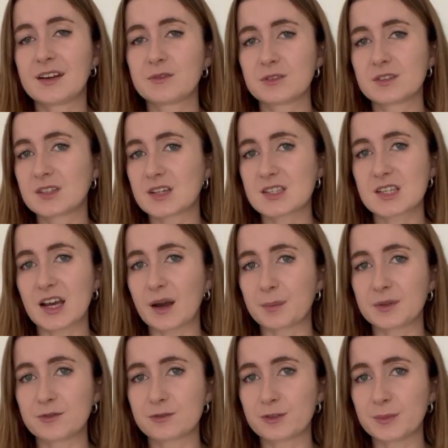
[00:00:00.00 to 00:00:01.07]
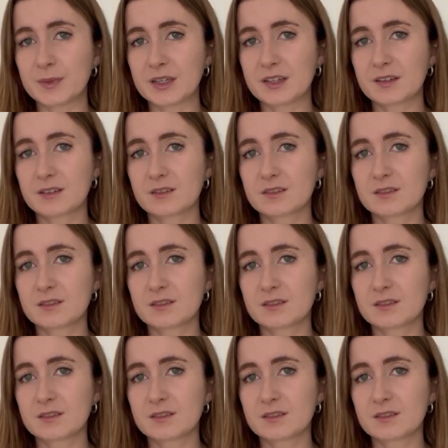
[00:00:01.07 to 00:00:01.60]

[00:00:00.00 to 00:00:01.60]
ever does happen for me.